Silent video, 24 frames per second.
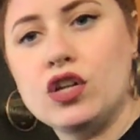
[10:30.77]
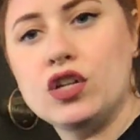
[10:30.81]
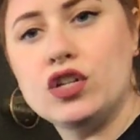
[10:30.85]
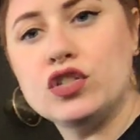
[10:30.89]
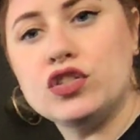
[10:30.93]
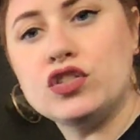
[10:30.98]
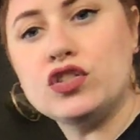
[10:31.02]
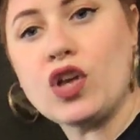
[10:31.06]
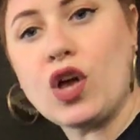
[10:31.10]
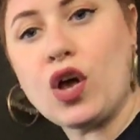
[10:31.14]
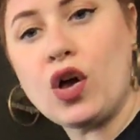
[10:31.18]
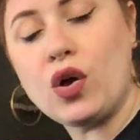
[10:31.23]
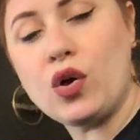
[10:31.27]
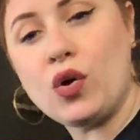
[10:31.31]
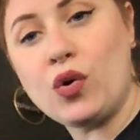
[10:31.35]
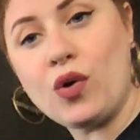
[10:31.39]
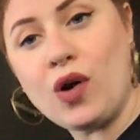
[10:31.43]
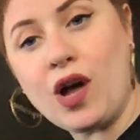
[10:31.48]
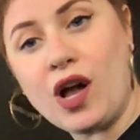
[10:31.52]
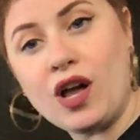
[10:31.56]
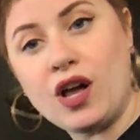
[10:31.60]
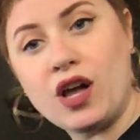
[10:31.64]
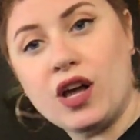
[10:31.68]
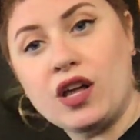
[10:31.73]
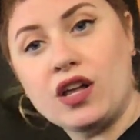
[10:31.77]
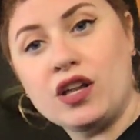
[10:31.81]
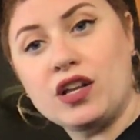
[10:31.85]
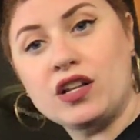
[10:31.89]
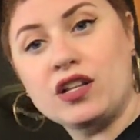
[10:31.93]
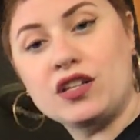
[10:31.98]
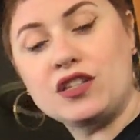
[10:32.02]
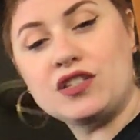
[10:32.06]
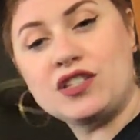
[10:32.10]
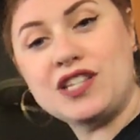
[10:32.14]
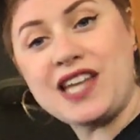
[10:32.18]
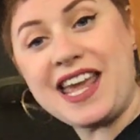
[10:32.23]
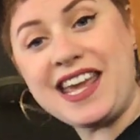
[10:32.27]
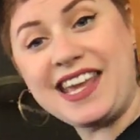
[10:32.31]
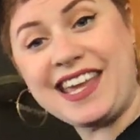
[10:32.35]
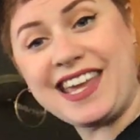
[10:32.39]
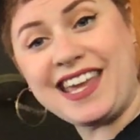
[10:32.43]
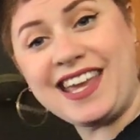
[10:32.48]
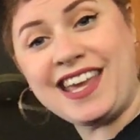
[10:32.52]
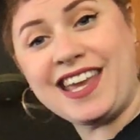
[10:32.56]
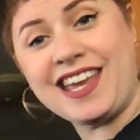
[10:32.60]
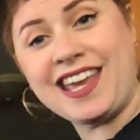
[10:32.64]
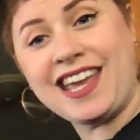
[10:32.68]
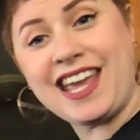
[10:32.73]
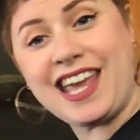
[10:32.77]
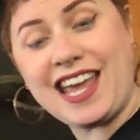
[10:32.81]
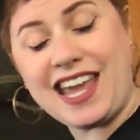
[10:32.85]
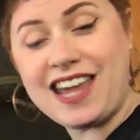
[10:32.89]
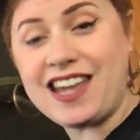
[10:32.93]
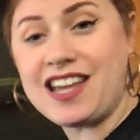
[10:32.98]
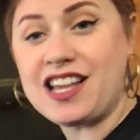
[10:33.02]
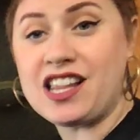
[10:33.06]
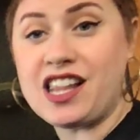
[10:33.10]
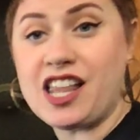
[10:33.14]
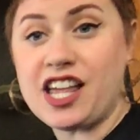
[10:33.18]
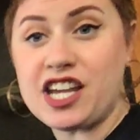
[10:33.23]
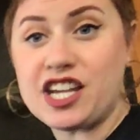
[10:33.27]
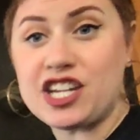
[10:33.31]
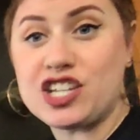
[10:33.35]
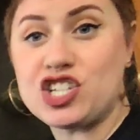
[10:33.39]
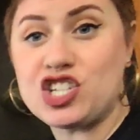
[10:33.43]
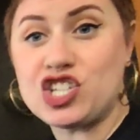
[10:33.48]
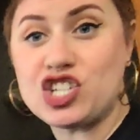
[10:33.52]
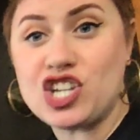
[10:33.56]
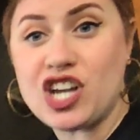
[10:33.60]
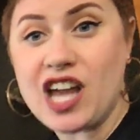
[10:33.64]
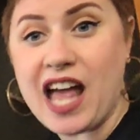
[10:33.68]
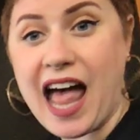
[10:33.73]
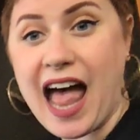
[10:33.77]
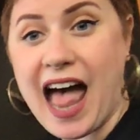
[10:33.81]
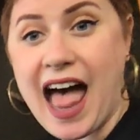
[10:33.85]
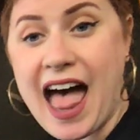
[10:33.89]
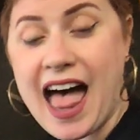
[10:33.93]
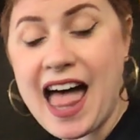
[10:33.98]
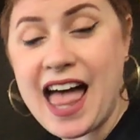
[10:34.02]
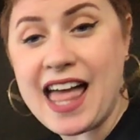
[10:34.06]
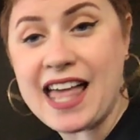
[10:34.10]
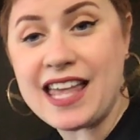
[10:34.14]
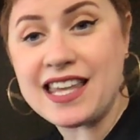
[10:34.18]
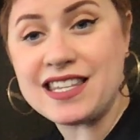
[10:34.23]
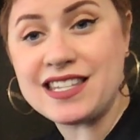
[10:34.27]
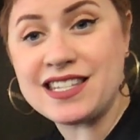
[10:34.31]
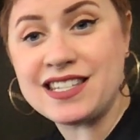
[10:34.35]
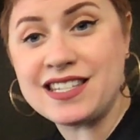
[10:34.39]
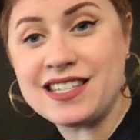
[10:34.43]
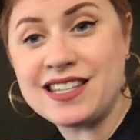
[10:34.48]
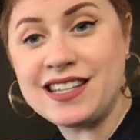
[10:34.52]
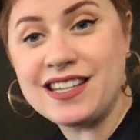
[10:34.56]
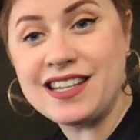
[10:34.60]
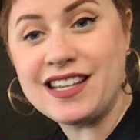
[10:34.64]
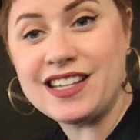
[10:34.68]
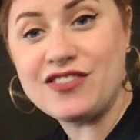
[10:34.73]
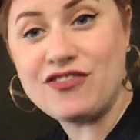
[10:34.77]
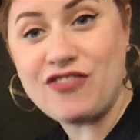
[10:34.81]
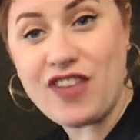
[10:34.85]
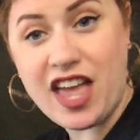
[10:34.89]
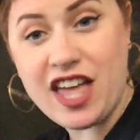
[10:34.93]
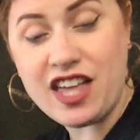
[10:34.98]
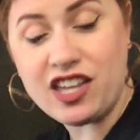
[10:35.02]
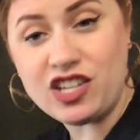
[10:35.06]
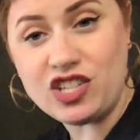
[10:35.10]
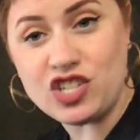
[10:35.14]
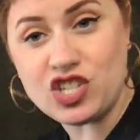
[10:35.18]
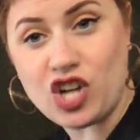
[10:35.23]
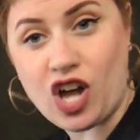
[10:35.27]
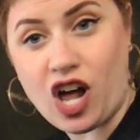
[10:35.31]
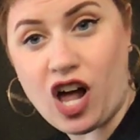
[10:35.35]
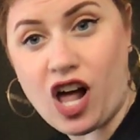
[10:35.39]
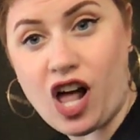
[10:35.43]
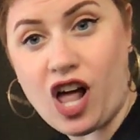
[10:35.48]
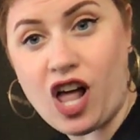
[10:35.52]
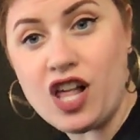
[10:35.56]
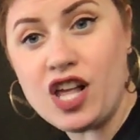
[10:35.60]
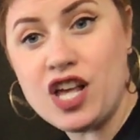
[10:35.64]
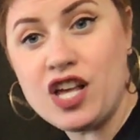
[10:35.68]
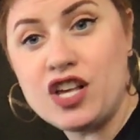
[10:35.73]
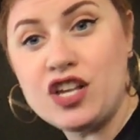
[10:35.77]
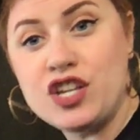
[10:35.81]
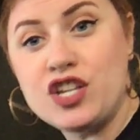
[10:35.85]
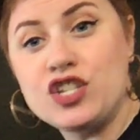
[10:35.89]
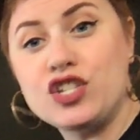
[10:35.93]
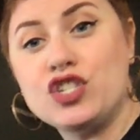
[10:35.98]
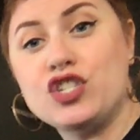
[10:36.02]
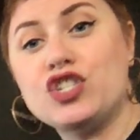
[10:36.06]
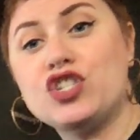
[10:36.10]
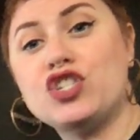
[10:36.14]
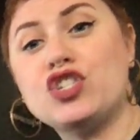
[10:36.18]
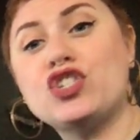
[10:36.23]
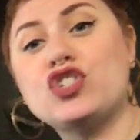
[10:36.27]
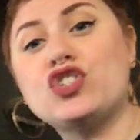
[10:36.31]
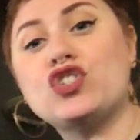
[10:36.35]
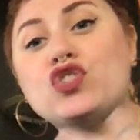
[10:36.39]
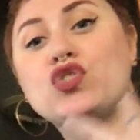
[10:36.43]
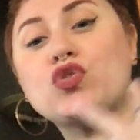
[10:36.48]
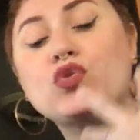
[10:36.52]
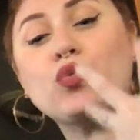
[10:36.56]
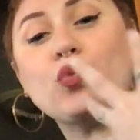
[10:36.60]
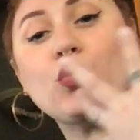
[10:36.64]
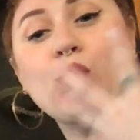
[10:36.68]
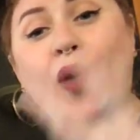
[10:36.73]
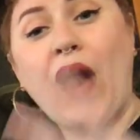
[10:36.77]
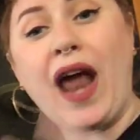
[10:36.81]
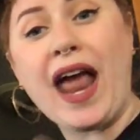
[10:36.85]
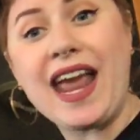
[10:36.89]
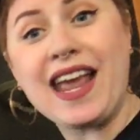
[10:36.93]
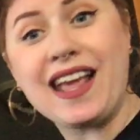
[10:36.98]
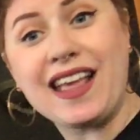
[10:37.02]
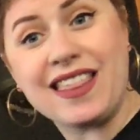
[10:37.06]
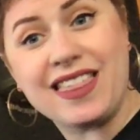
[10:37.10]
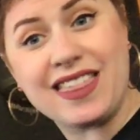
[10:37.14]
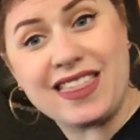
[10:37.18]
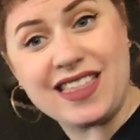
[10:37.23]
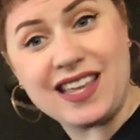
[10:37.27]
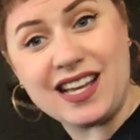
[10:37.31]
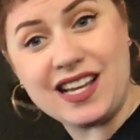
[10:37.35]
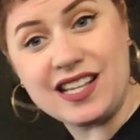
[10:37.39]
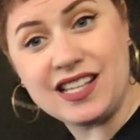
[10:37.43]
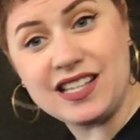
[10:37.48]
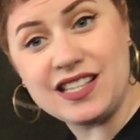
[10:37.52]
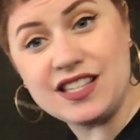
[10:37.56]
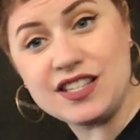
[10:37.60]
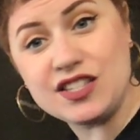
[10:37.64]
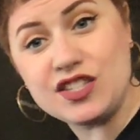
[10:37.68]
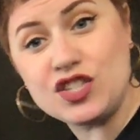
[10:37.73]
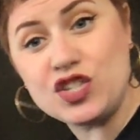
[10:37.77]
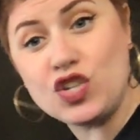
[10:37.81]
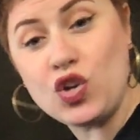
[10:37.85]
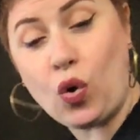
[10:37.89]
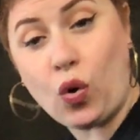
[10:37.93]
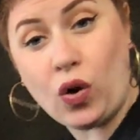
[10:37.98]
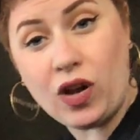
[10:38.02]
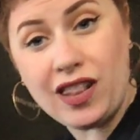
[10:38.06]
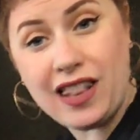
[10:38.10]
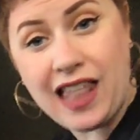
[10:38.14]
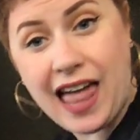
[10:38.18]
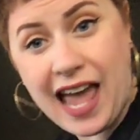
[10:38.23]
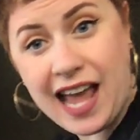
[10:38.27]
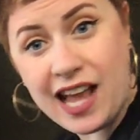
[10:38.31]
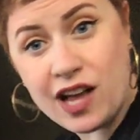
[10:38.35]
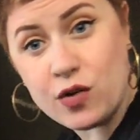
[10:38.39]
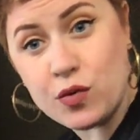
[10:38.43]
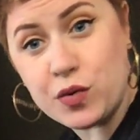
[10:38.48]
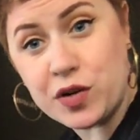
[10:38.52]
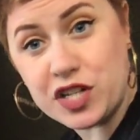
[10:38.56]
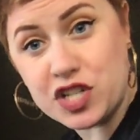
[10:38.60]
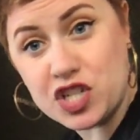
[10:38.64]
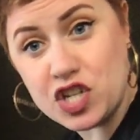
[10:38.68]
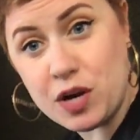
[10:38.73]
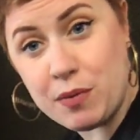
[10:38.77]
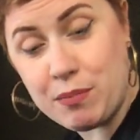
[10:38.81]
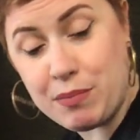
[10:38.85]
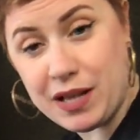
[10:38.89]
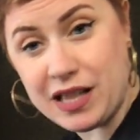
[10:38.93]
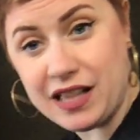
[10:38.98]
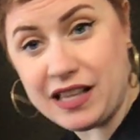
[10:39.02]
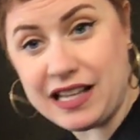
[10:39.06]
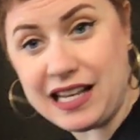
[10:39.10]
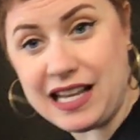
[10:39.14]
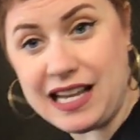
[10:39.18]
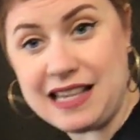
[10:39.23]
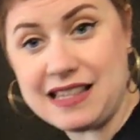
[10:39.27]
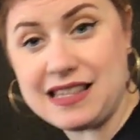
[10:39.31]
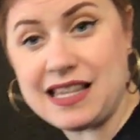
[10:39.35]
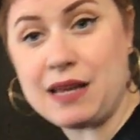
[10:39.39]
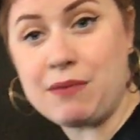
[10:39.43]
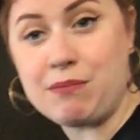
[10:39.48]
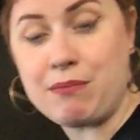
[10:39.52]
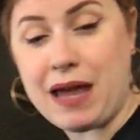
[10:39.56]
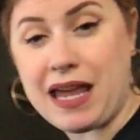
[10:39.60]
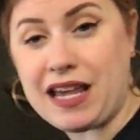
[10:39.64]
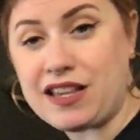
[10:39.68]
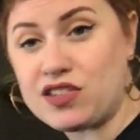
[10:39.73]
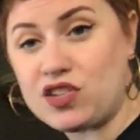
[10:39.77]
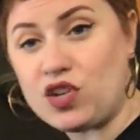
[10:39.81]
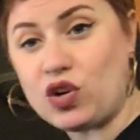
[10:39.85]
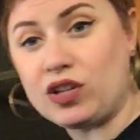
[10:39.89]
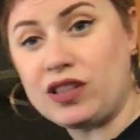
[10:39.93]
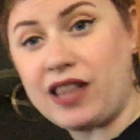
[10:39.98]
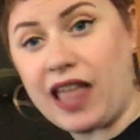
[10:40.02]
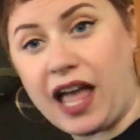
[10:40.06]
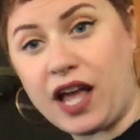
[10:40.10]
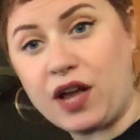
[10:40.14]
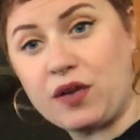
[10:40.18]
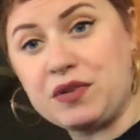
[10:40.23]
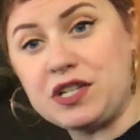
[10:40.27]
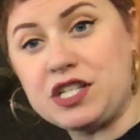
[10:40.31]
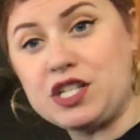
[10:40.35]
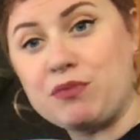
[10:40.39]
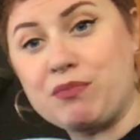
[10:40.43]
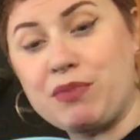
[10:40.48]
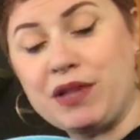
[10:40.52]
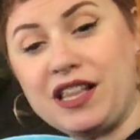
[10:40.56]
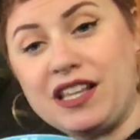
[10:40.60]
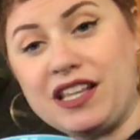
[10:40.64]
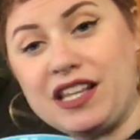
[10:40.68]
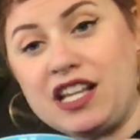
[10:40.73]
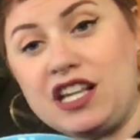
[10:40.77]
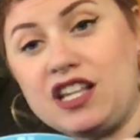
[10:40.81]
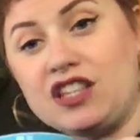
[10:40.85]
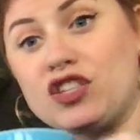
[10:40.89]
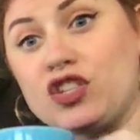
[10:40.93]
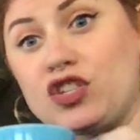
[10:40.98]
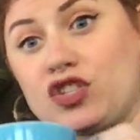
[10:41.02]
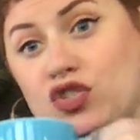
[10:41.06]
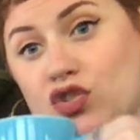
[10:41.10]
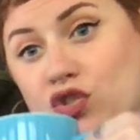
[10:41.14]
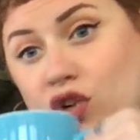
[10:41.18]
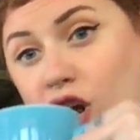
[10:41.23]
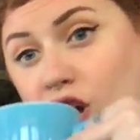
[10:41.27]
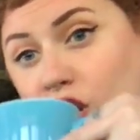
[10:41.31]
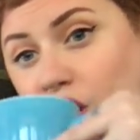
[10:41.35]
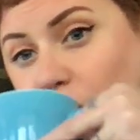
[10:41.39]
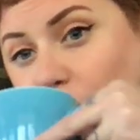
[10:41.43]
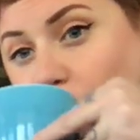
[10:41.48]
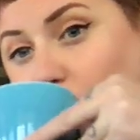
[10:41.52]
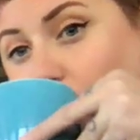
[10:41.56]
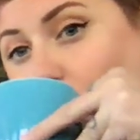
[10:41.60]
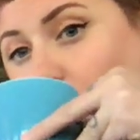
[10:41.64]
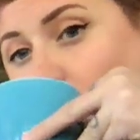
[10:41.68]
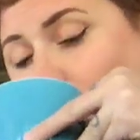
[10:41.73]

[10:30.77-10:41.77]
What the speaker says: So, taking English at Fanshawe strengthens your language abilities. It makes your language abilities stronger.